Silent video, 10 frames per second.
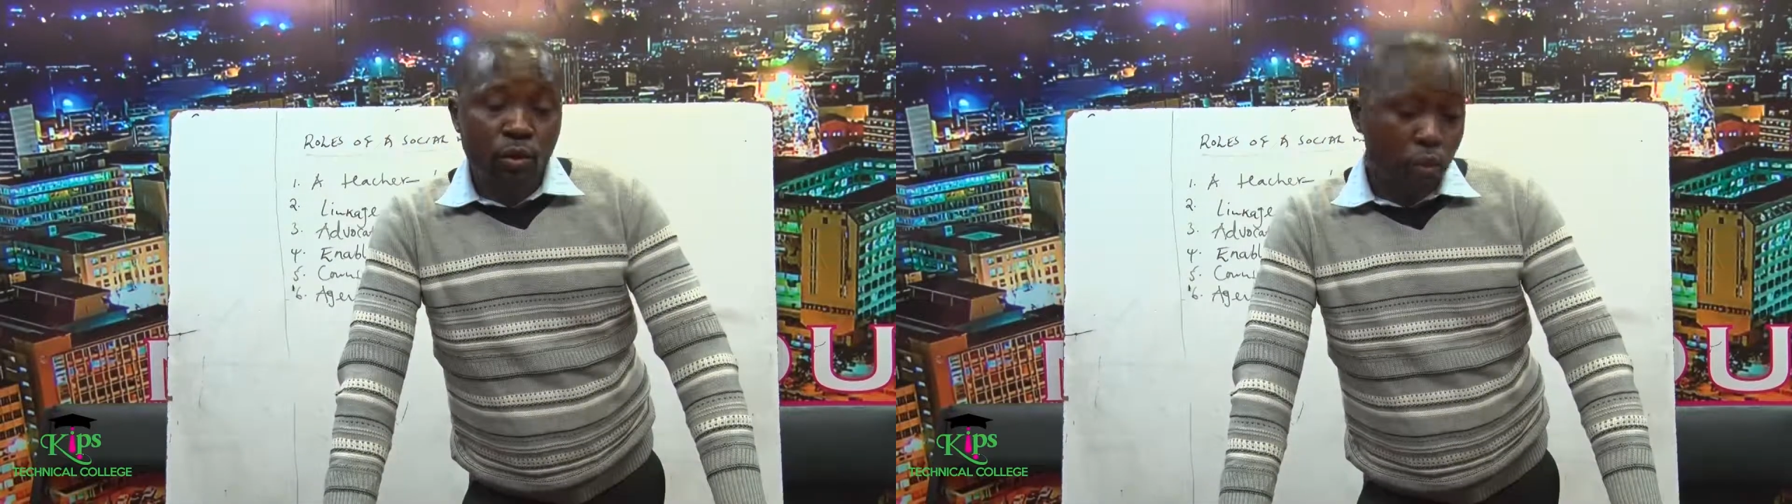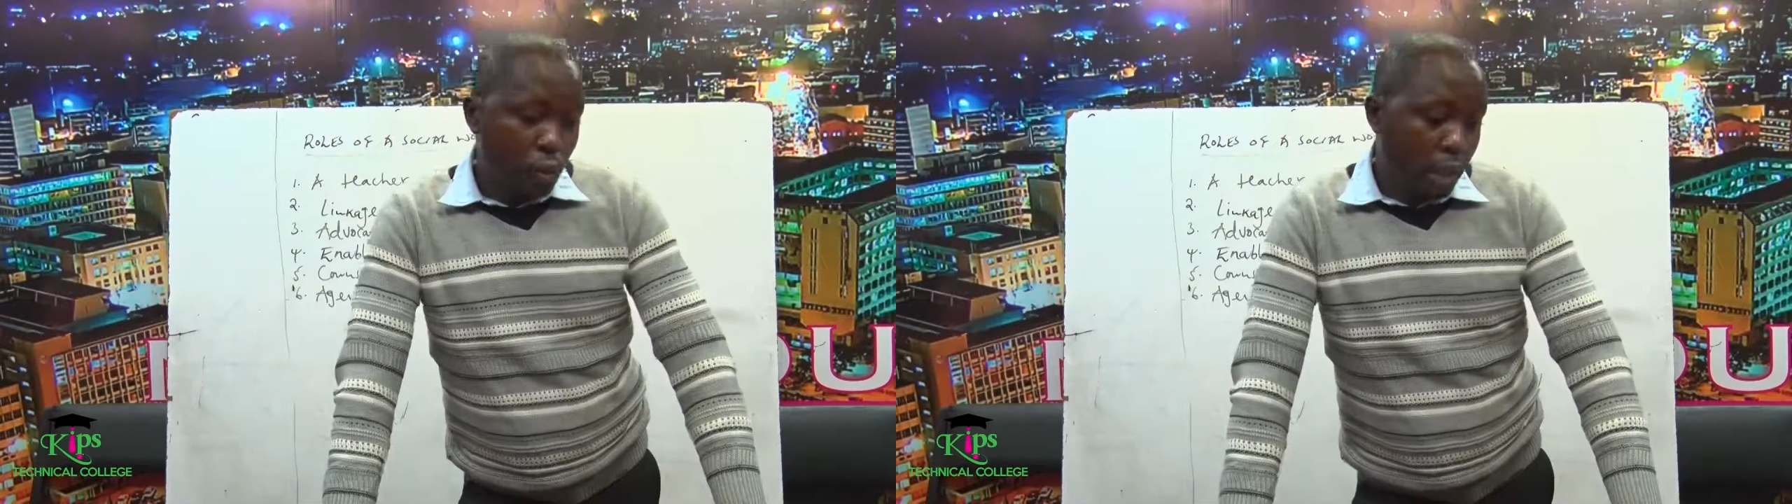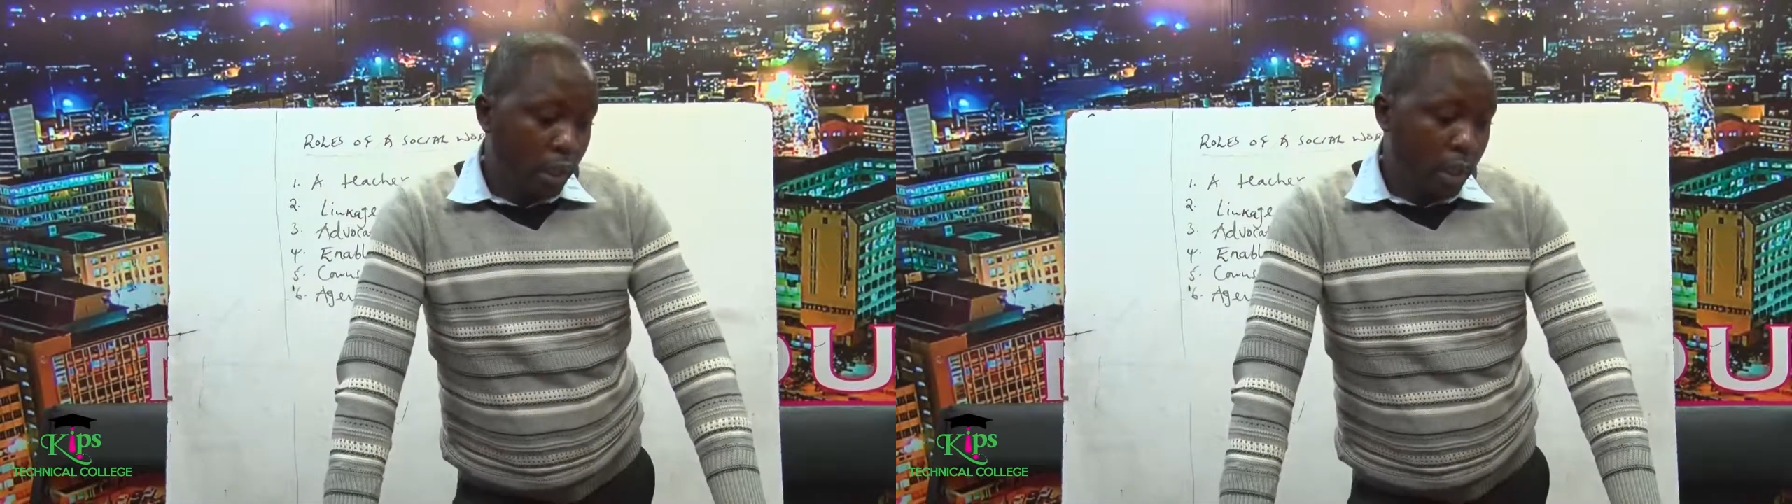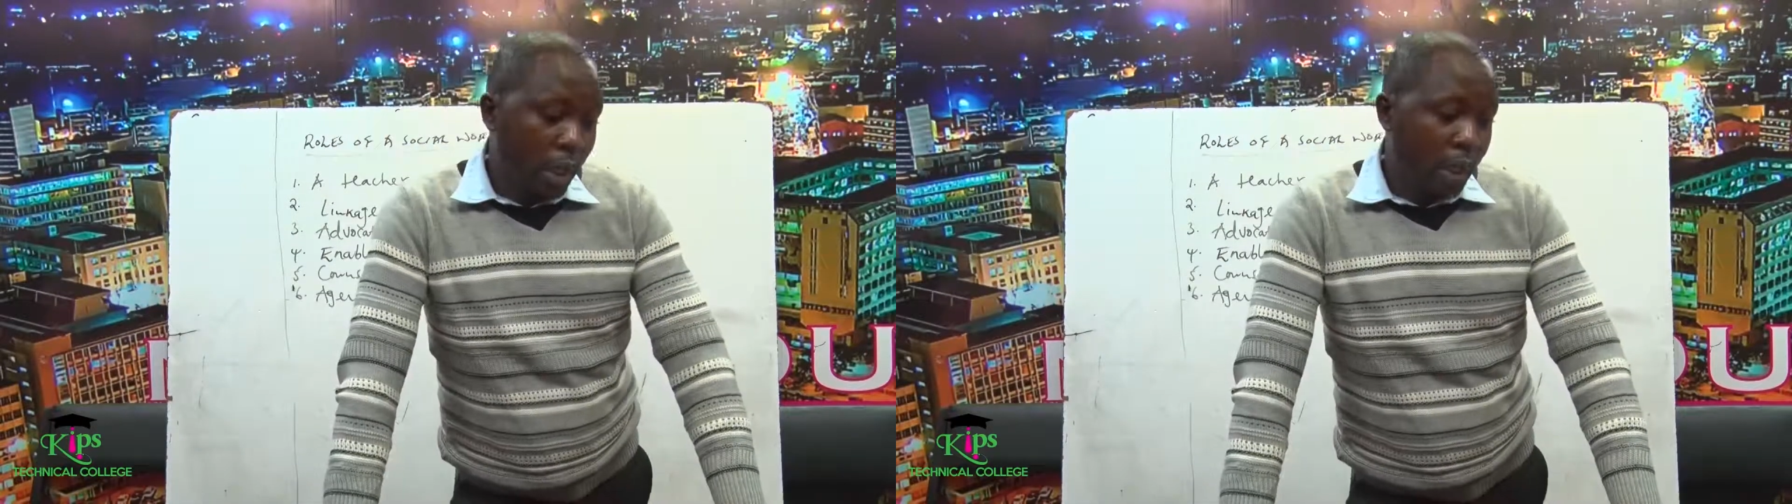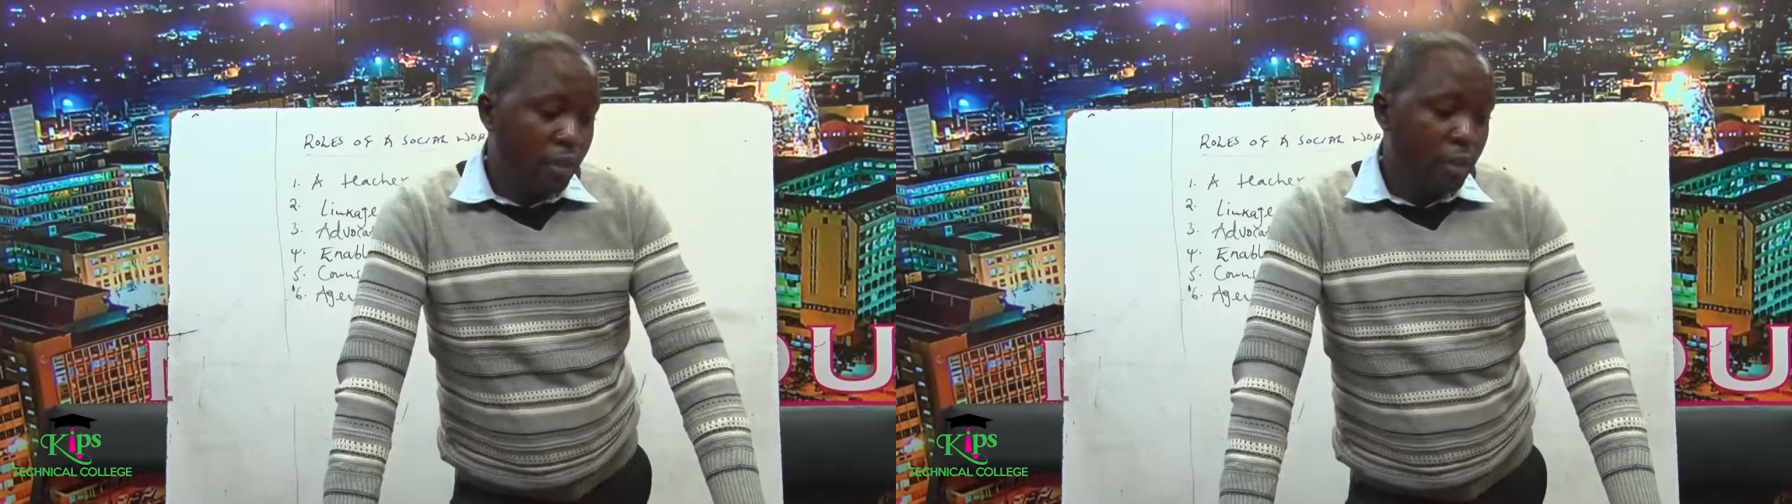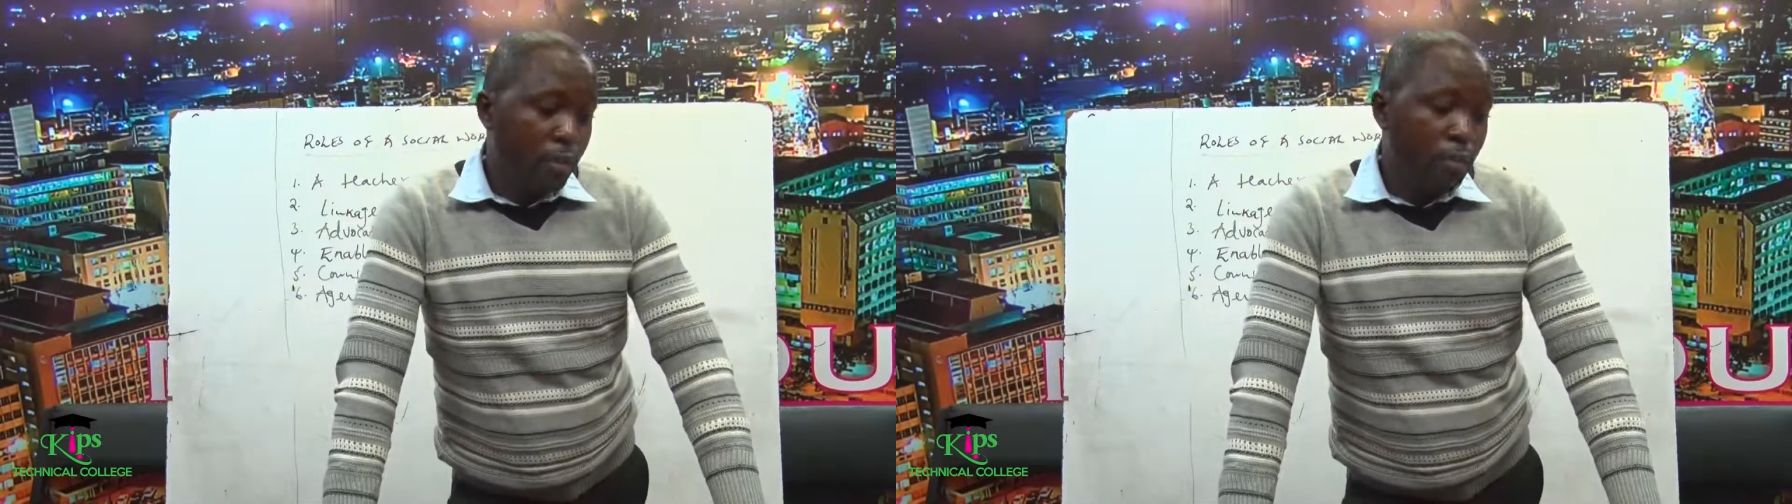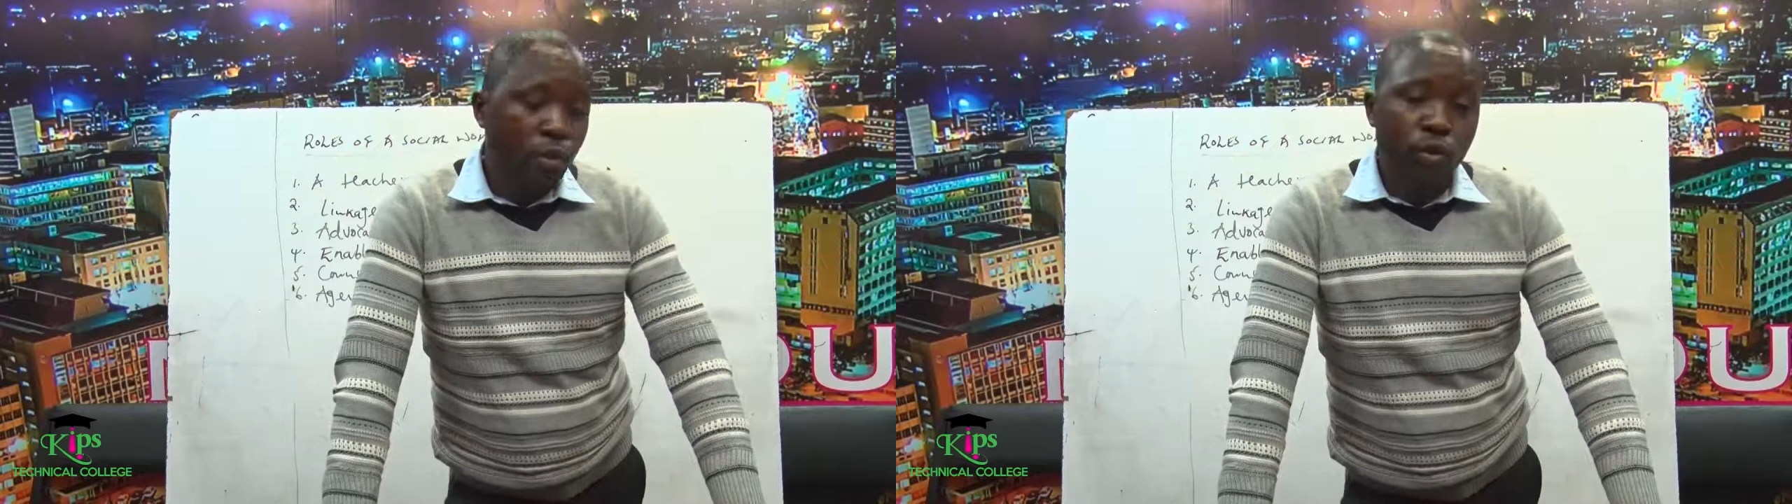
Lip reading: to encourage them